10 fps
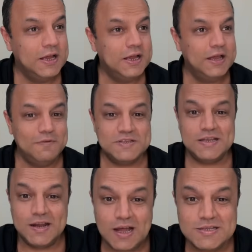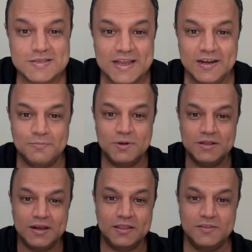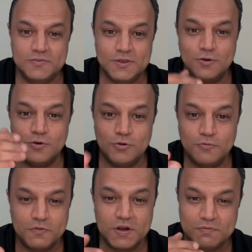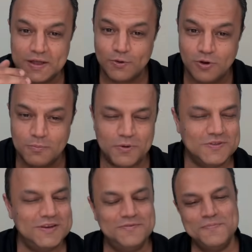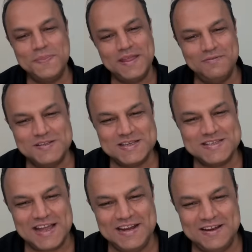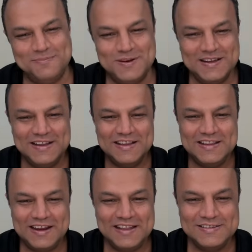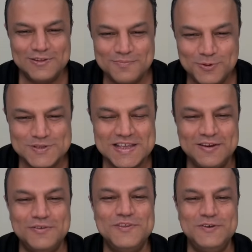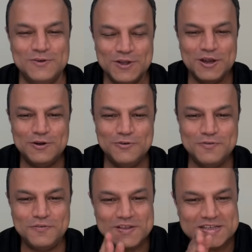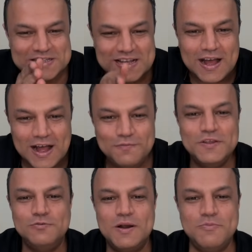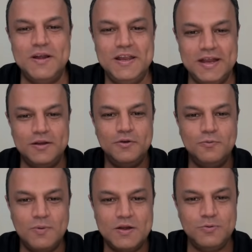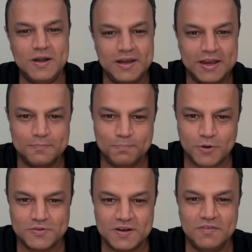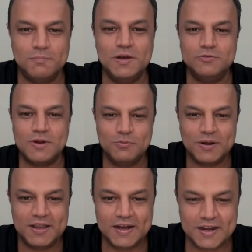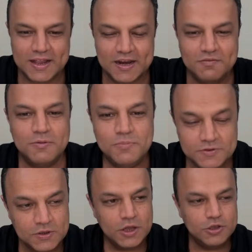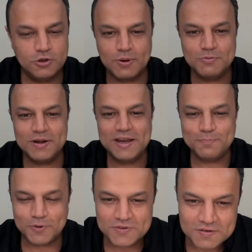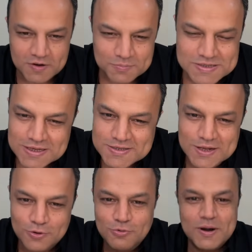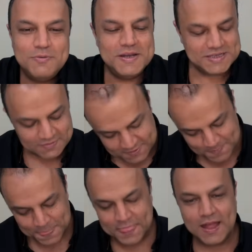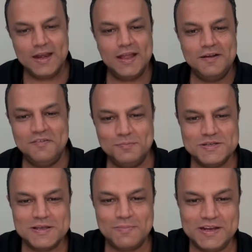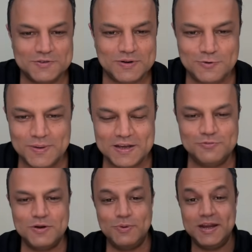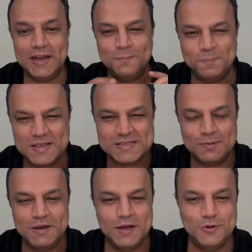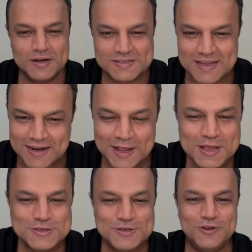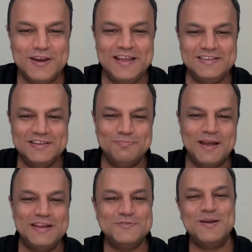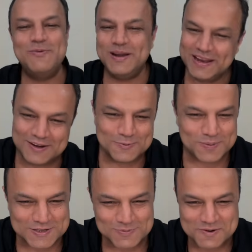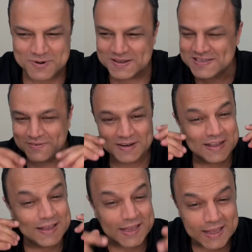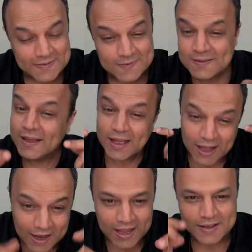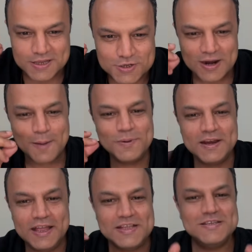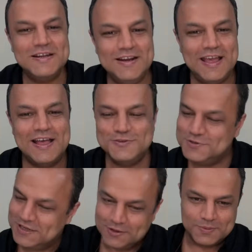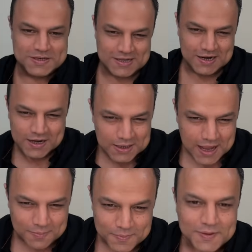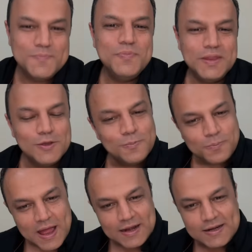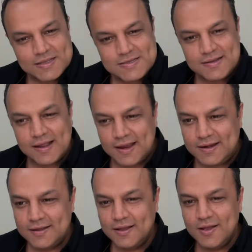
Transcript: If it's an unsigned number, the range is 0 to 255, all positive. If it's a signed number, the range is on both sides of 0. 256 ka half is 128. 128 positive numbers, 128 negative numbers. Your 128 positive numbers are 0 to 127 and negative numbers are minus 1 to minus 128. Please tell me, did you understand? So your range is minus 128 to plus 127. Yes. Again, this should happen instantly as you see the question. It will happen. You practice right.